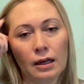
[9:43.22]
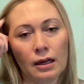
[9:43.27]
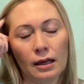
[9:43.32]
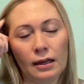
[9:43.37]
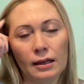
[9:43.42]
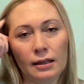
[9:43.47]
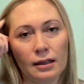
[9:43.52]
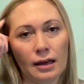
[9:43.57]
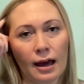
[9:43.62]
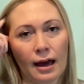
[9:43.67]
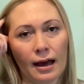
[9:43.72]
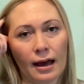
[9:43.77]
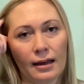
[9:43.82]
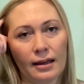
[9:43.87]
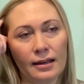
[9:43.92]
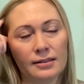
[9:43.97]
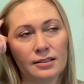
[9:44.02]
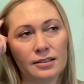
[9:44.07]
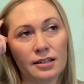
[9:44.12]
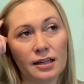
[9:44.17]
Yeah,
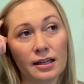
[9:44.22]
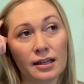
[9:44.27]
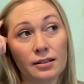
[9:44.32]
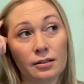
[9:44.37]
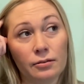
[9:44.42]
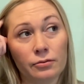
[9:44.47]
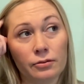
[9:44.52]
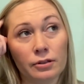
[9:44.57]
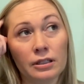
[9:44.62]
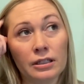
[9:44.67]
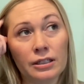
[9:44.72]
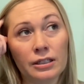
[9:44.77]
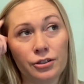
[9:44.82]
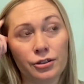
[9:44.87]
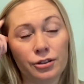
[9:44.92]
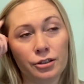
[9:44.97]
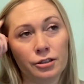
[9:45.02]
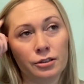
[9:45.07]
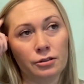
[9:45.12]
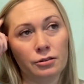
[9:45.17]
it's really
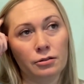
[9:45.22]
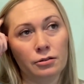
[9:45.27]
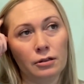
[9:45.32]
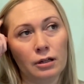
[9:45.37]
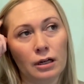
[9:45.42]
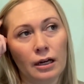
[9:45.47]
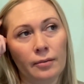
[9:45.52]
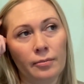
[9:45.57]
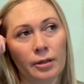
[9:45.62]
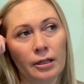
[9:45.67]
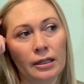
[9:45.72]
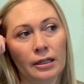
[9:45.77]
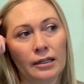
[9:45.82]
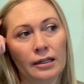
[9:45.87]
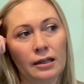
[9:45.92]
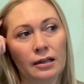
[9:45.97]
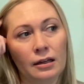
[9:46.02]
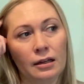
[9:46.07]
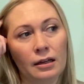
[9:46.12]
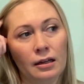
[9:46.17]
true. I mean,
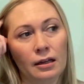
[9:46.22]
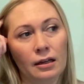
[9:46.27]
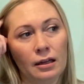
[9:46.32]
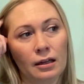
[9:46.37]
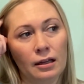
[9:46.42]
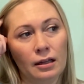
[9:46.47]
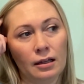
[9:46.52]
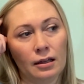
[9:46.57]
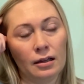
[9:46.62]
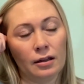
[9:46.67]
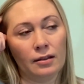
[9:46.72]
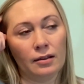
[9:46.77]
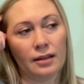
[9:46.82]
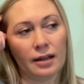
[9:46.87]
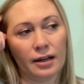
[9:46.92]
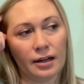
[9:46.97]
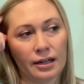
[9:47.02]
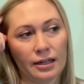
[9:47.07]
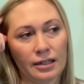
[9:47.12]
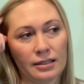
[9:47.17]

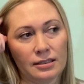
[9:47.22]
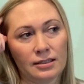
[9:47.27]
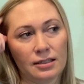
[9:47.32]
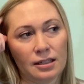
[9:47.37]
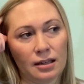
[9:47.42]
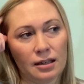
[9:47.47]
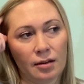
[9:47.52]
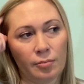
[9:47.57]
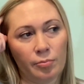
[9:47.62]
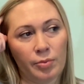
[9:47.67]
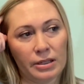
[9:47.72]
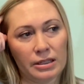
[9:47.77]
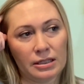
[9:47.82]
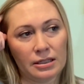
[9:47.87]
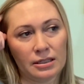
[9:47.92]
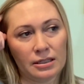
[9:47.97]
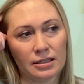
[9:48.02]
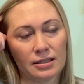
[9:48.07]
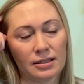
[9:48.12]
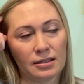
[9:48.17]
there is a
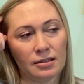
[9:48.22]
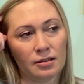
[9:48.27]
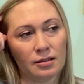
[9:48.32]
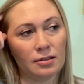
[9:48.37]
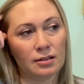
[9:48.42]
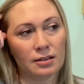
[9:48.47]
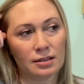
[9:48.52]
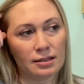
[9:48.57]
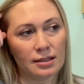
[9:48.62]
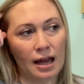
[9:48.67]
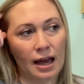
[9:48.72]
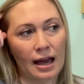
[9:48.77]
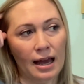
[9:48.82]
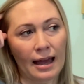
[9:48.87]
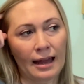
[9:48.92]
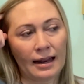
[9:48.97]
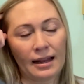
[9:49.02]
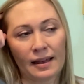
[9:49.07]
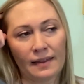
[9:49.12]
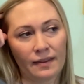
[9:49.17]
business
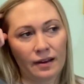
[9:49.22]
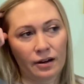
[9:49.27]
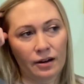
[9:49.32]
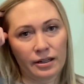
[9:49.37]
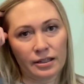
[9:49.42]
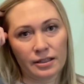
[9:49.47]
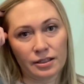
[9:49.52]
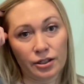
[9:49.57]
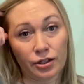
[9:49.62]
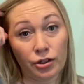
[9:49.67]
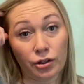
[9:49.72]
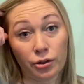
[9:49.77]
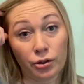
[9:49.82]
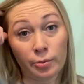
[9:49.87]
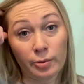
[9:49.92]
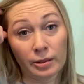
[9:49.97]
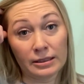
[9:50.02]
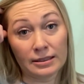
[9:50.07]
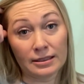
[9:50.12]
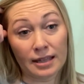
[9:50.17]
side and there is a
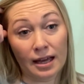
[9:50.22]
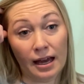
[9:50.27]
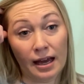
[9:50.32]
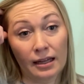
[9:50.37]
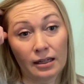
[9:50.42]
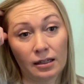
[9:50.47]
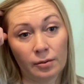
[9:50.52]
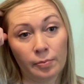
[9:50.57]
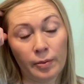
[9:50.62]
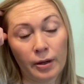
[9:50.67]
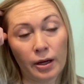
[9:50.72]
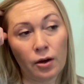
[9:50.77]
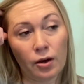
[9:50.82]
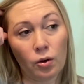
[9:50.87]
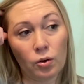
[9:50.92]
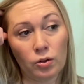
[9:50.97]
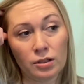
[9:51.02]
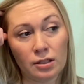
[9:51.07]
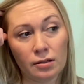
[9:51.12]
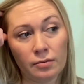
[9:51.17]
human side, but
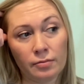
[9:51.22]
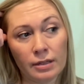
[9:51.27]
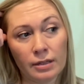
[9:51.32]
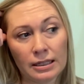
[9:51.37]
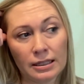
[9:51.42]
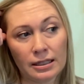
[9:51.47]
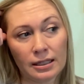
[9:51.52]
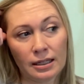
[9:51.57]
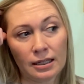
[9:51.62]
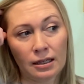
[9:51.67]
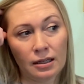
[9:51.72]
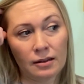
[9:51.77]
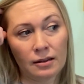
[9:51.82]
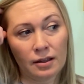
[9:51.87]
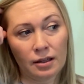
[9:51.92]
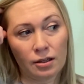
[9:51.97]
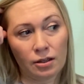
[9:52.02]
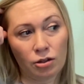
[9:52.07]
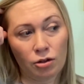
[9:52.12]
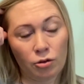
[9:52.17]
ultimately the
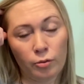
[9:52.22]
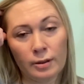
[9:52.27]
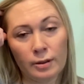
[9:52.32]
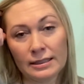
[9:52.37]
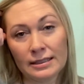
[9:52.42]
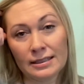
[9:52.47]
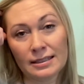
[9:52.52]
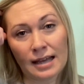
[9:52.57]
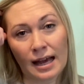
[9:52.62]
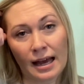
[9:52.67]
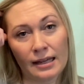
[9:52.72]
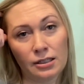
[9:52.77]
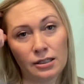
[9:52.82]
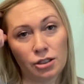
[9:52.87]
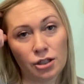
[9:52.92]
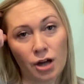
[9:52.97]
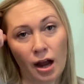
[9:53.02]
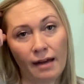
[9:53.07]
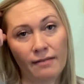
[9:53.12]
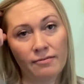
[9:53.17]
human side
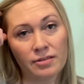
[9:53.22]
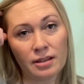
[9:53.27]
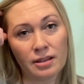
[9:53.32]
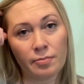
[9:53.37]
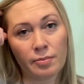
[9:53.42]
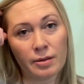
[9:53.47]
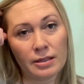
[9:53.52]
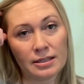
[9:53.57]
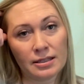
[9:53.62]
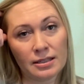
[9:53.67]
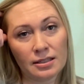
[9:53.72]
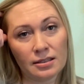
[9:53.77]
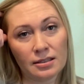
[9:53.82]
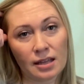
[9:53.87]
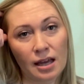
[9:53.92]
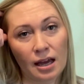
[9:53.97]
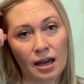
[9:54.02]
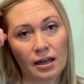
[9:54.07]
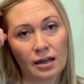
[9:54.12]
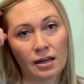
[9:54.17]
drives the business
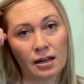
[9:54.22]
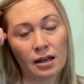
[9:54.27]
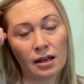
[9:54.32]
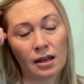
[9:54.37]
side.